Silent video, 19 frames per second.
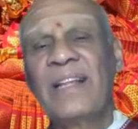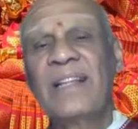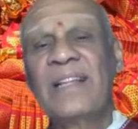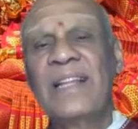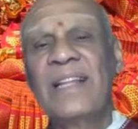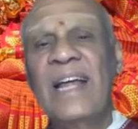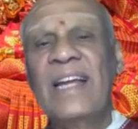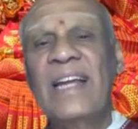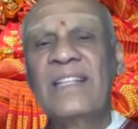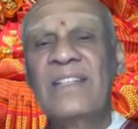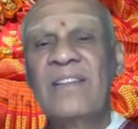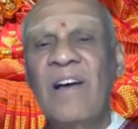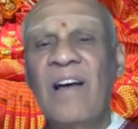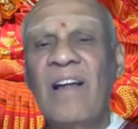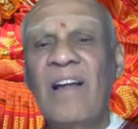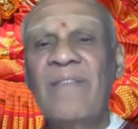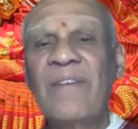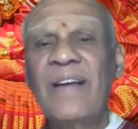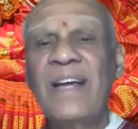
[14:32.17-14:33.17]
there is
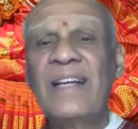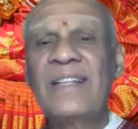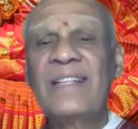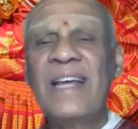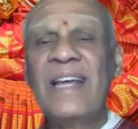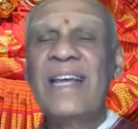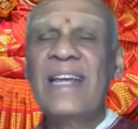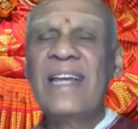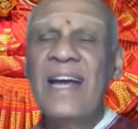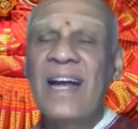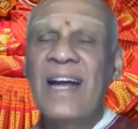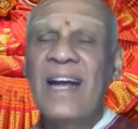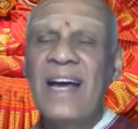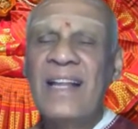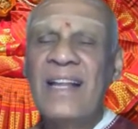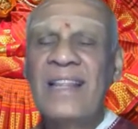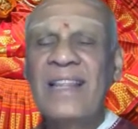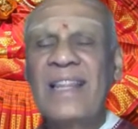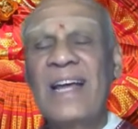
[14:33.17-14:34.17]
always a
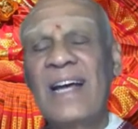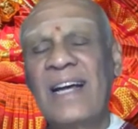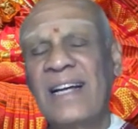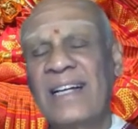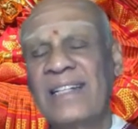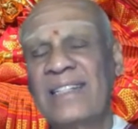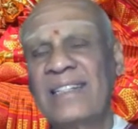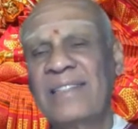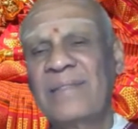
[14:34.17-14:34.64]
karta.